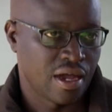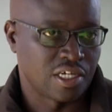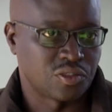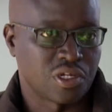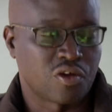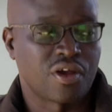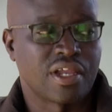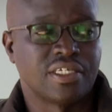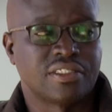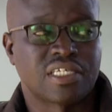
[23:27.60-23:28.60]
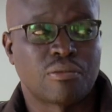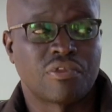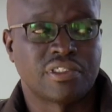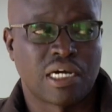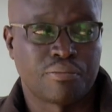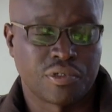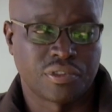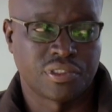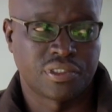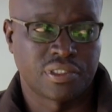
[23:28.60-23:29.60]
and to recognize some of the
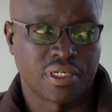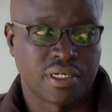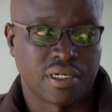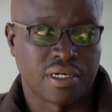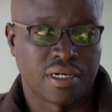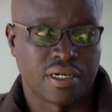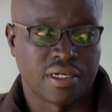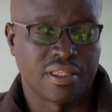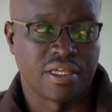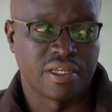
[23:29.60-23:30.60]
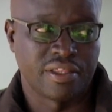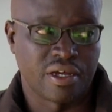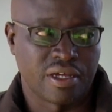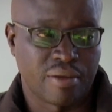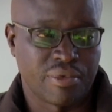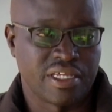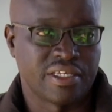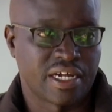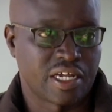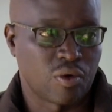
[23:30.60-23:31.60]
champions in
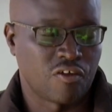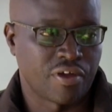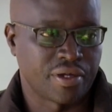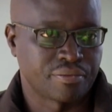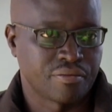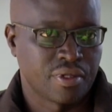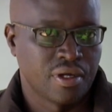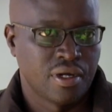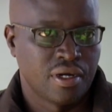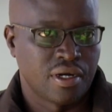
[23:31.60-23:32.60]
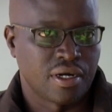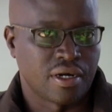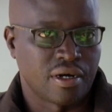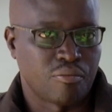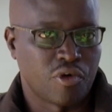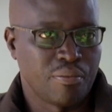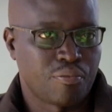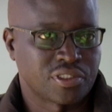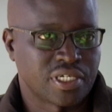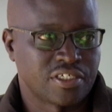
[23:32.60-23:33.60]
donkey welfare. More
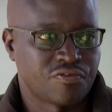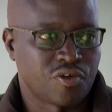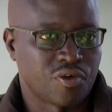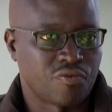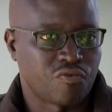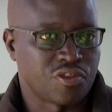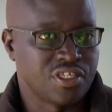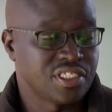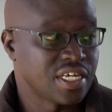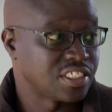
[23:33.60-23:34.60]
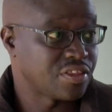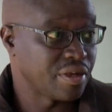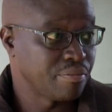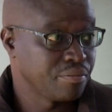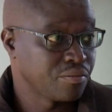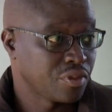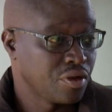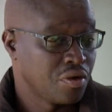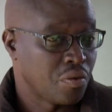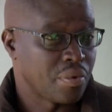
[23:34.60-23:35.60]
important for this year's theme,
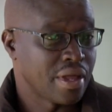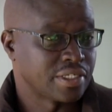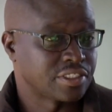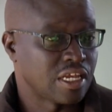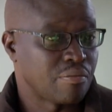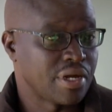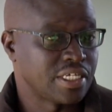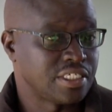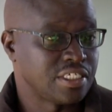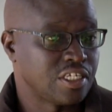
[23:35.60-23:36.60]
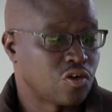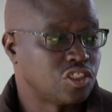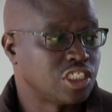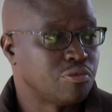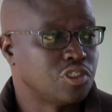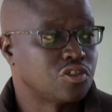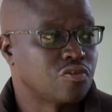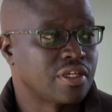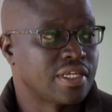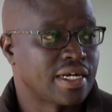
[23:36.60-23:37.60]
we are celebrating the contribution
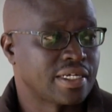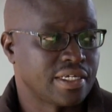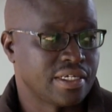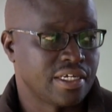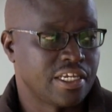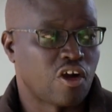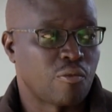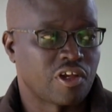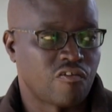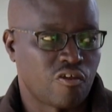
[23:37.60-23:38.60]
of the donkey in economic